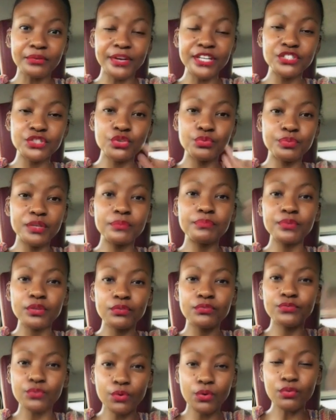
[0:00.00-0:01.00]
rescue people
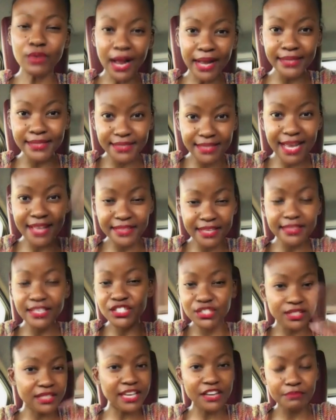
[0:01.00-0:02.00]
for Christ and then they
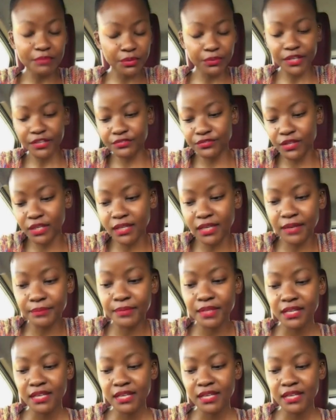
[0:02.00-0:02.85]
just gave me grief. Okay.